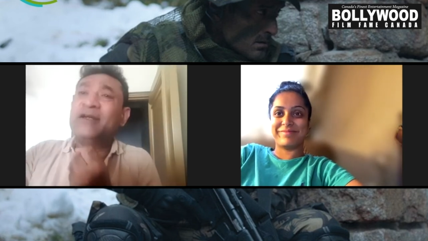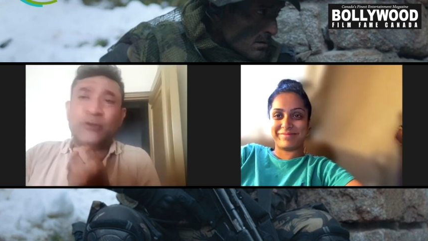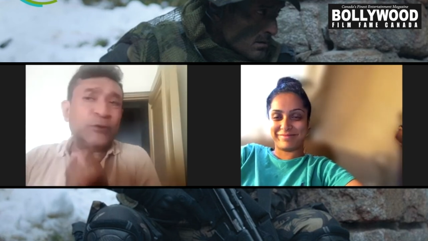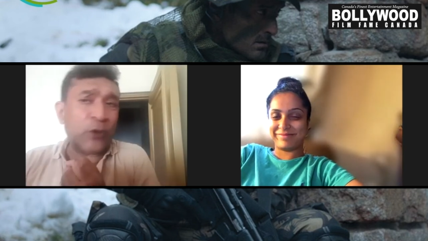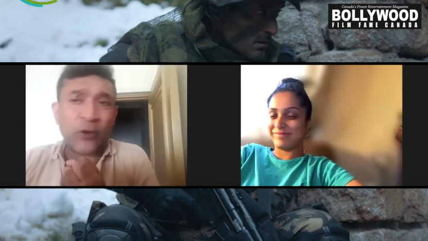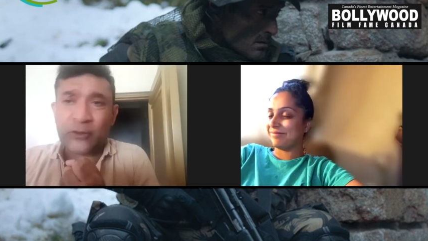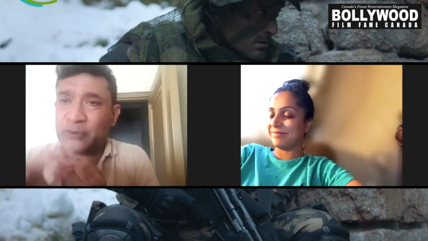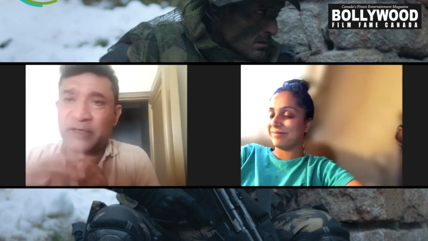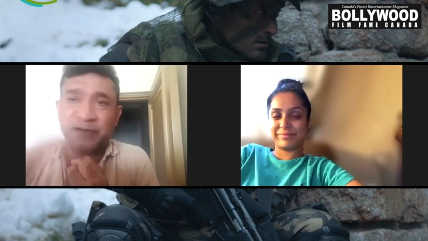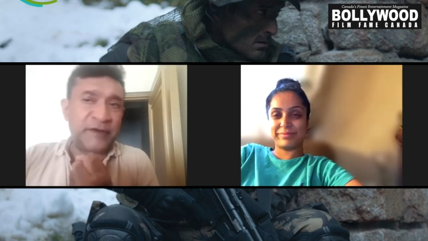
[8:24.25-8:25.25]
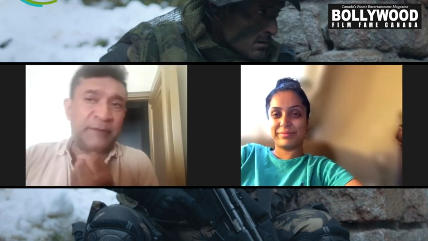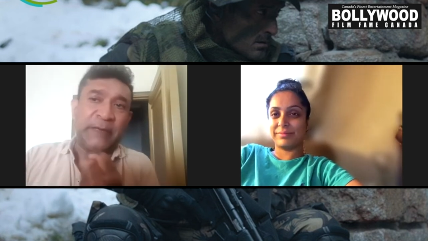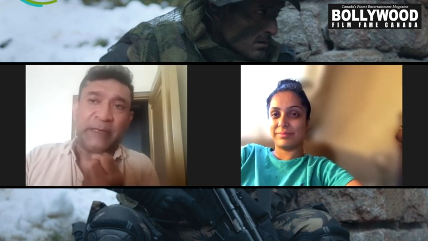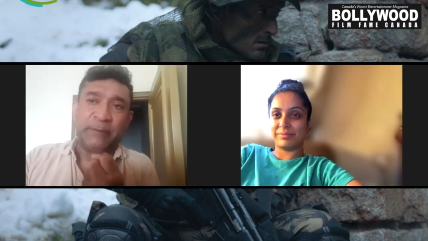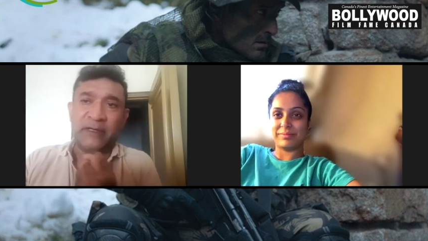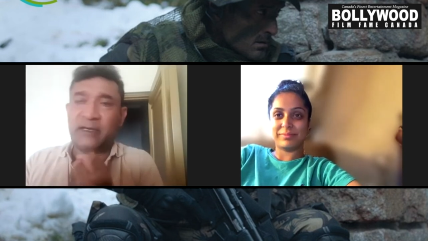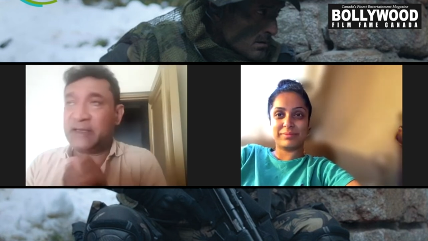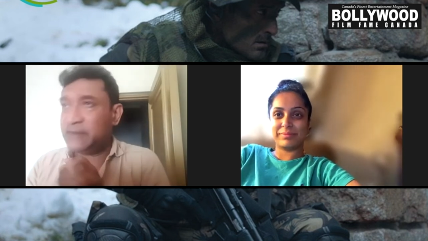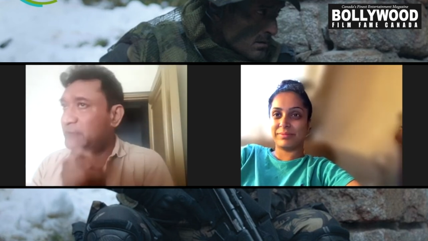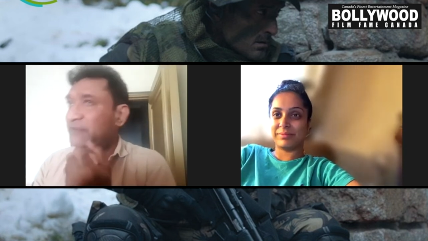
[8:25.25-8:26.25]
Speaker 1: you talk to different people
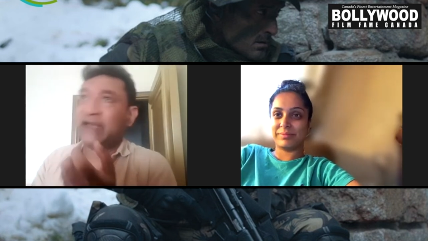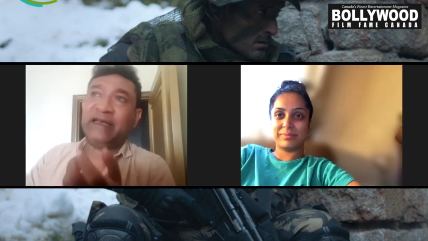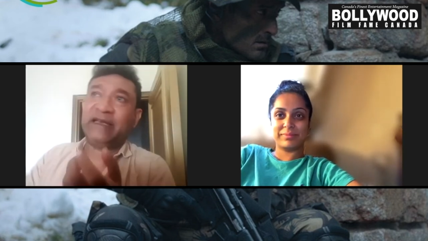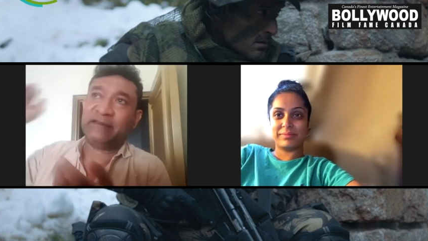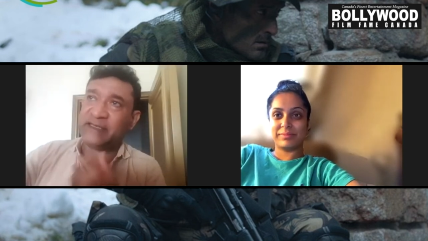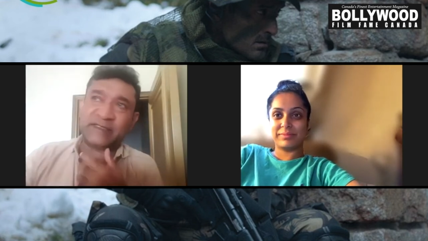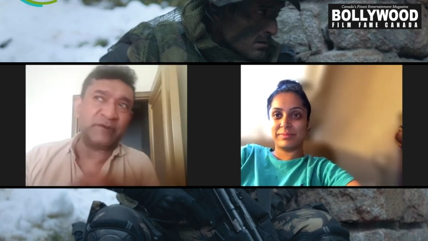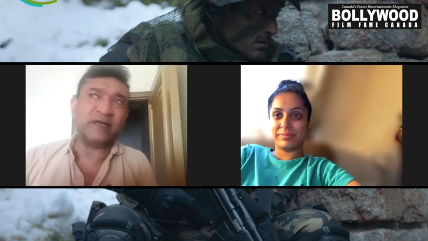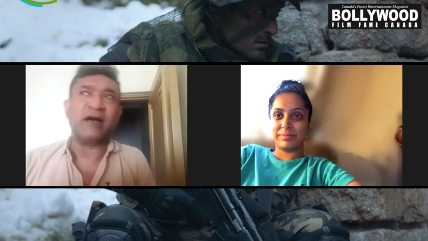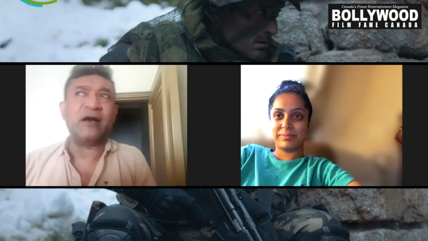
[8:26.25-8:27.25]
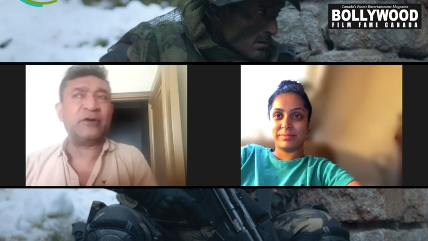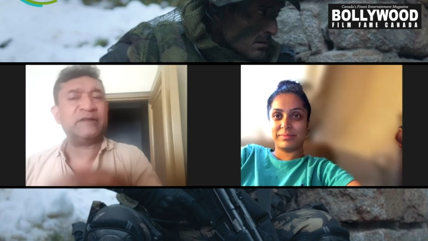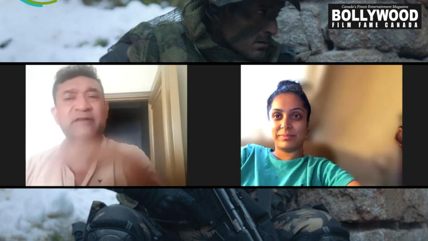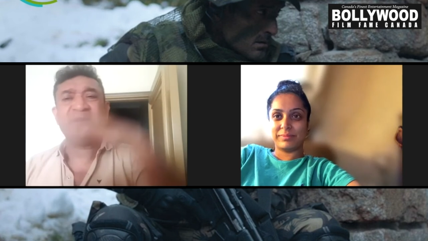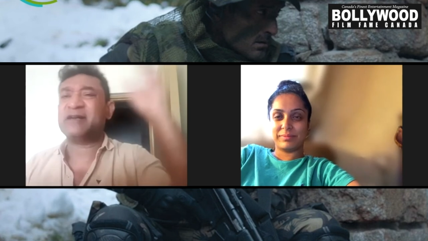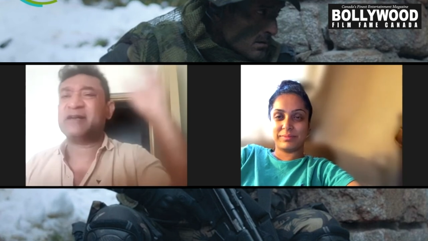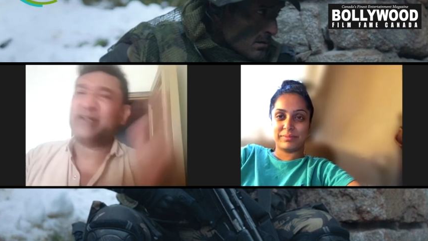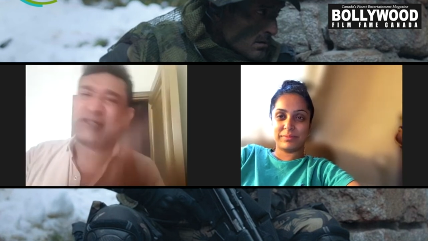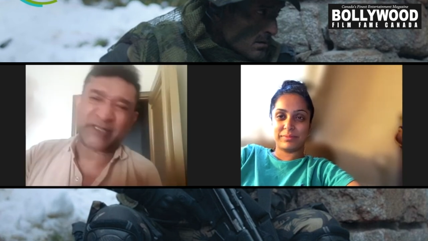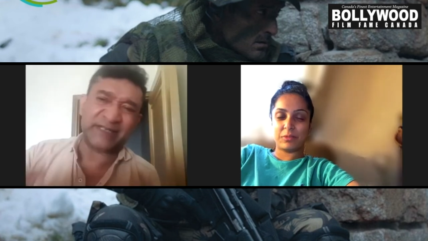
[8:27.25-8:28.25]
and then finally things work out and the
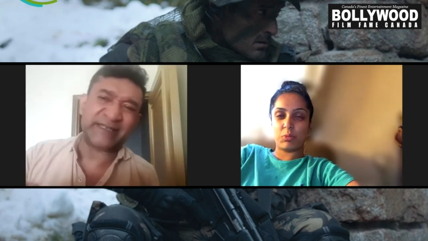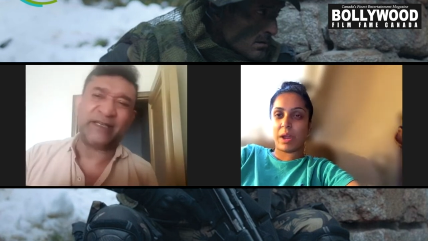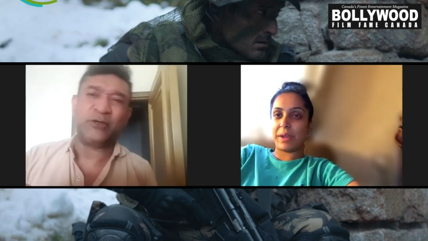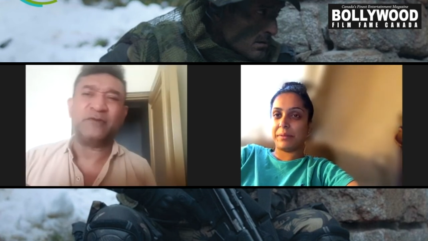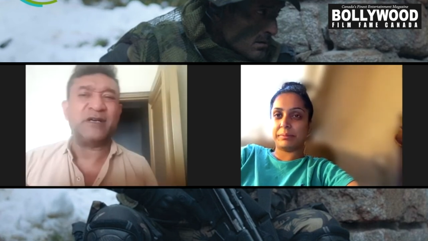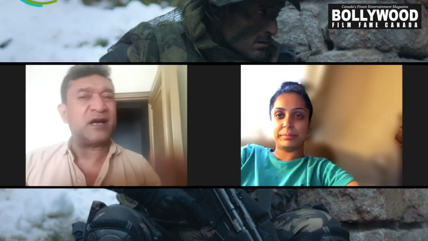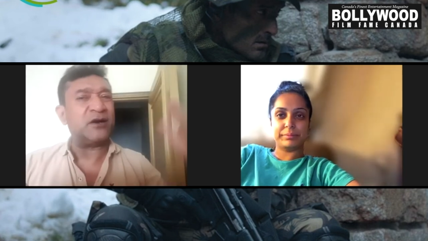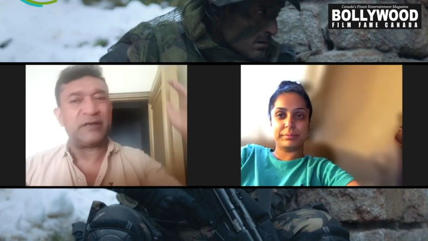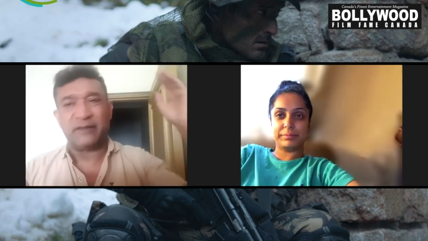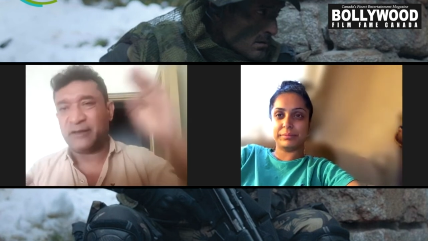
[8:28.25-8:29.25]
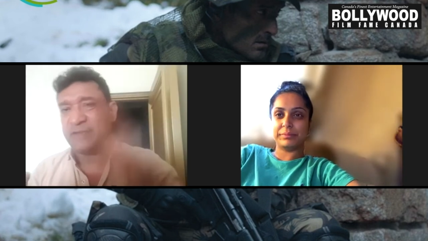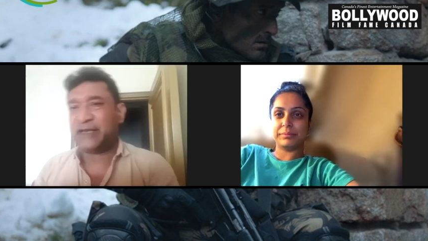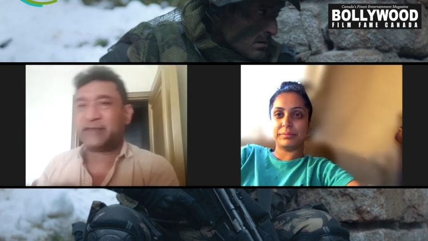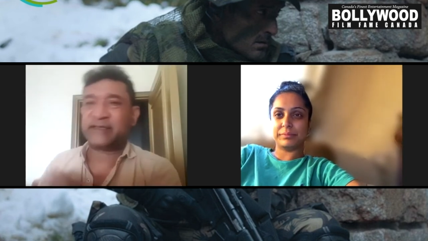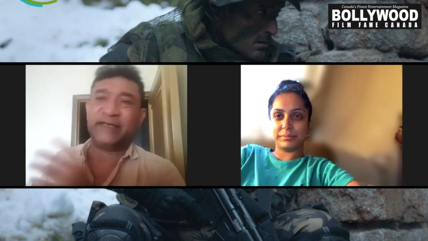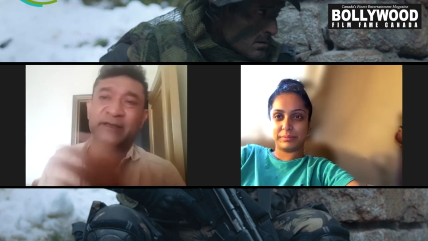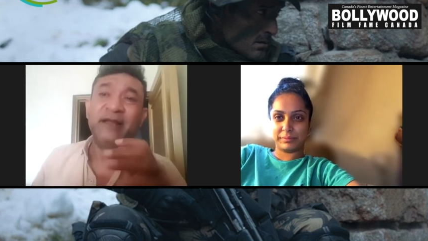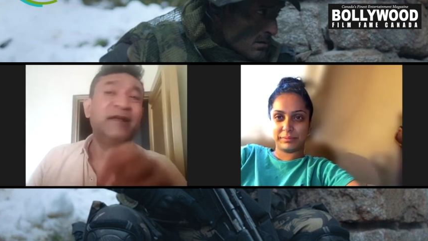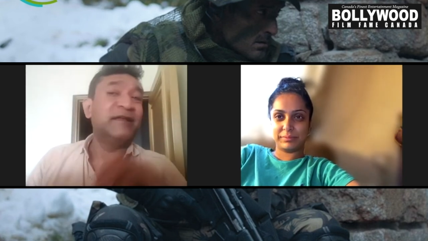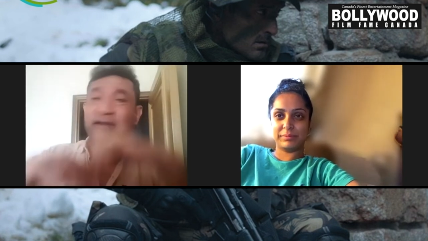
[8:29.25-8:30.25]
commercials need to work out and the dates need
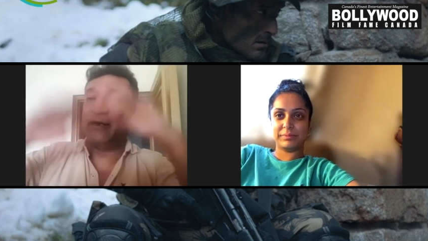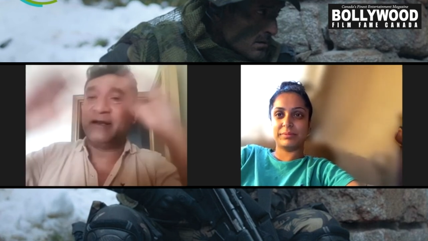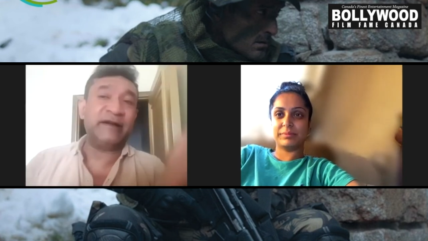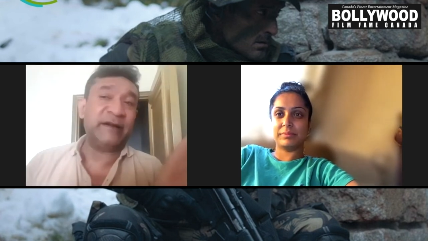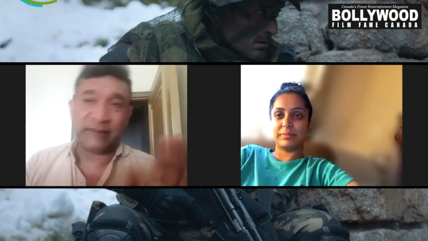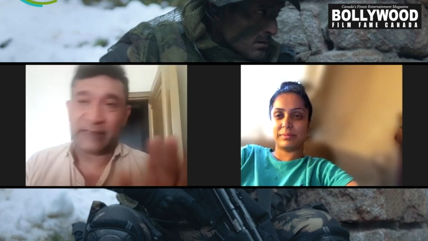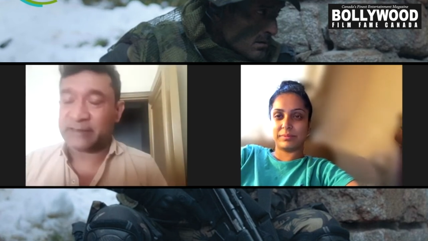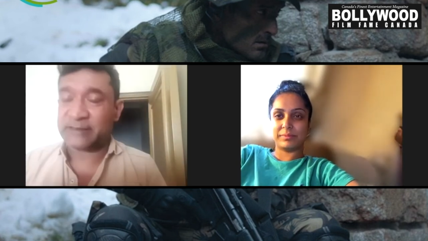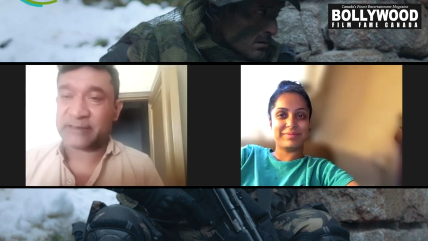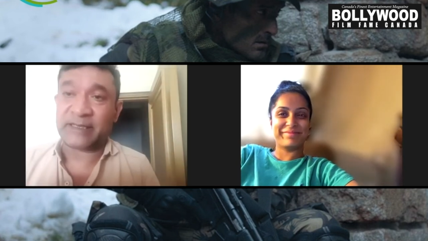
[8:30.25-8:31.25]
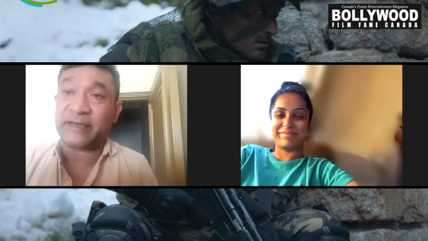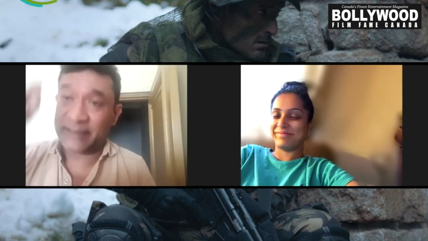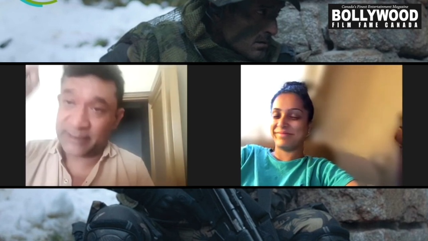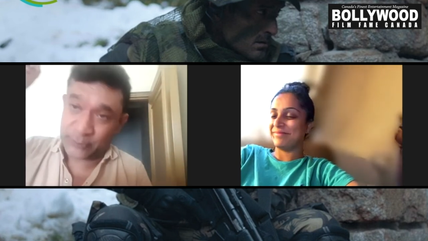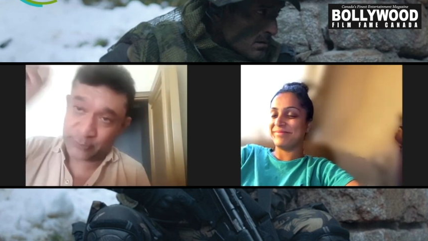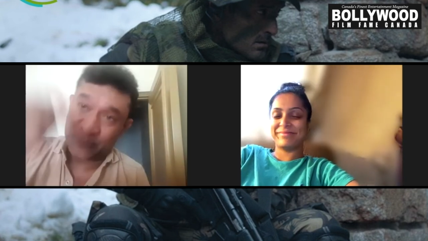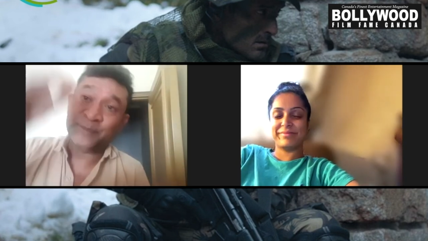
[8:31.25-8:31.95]
there are 100 things that need to